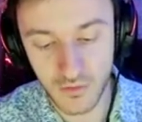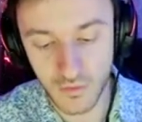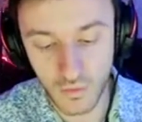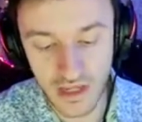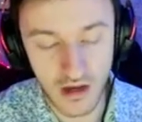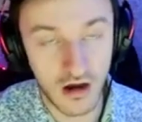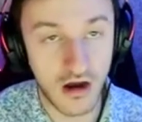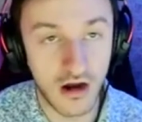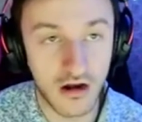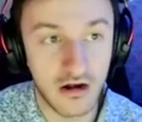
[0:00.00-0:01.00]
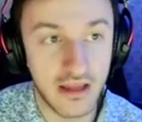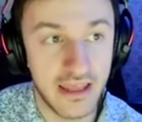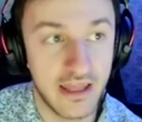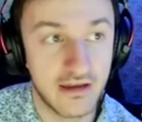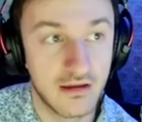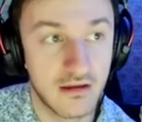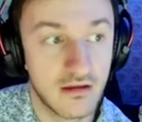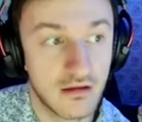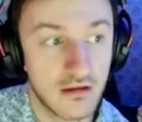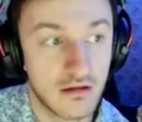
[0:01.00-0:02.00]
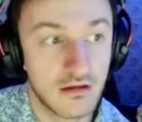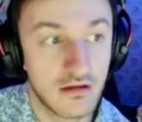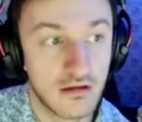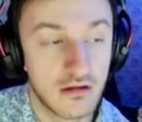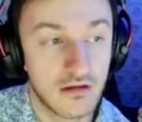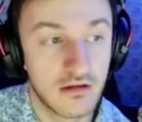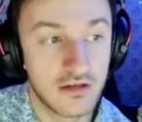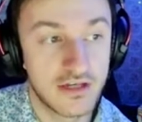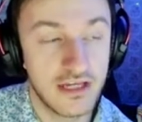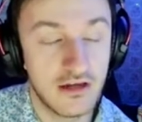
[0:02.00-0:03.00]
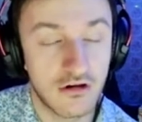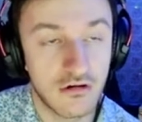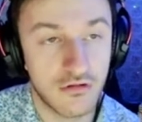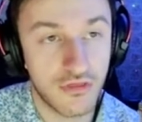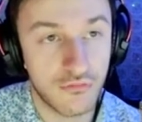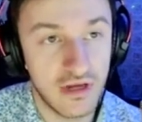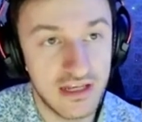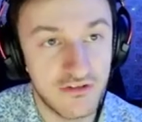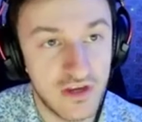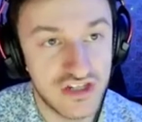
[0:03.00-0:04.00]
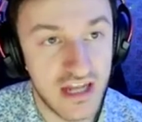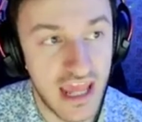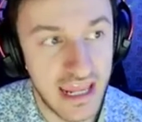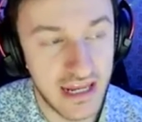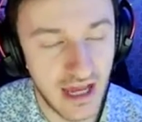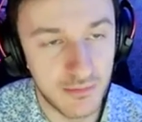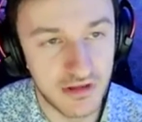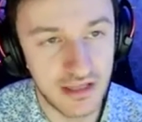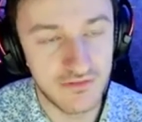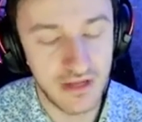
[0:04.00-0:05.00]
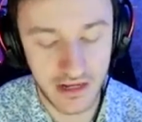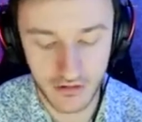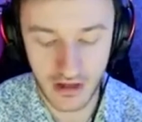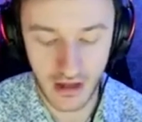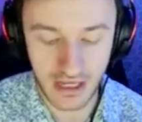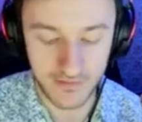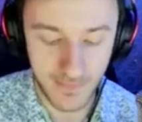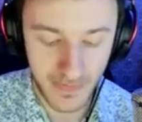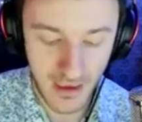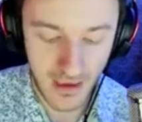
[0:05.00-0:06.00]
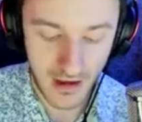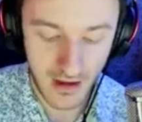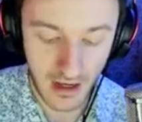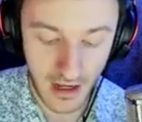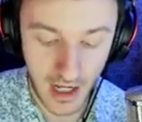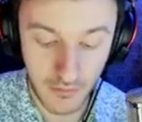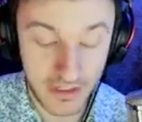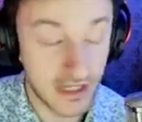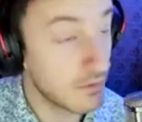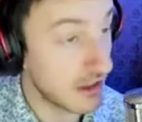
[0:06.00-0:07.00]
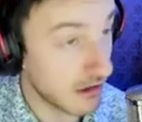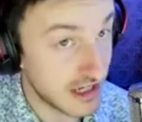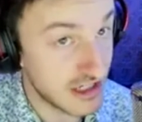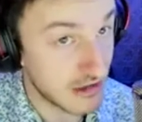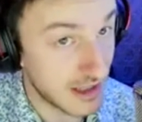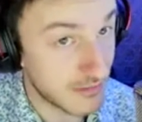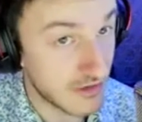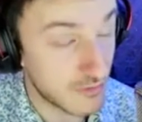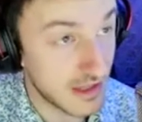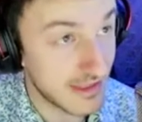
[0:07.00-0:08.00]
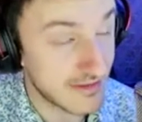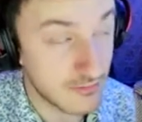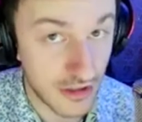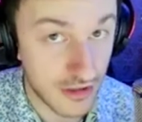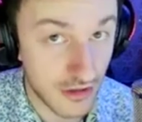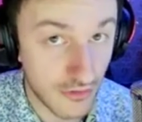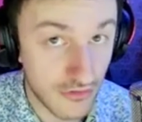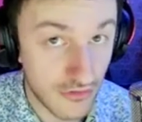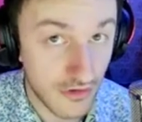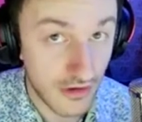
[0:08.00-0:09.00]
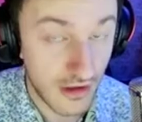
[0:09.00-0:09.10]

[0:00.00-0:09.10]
We are in tier 3, division 8, I believe, 8 or 9. We did win our IGL game last week. That's some good news.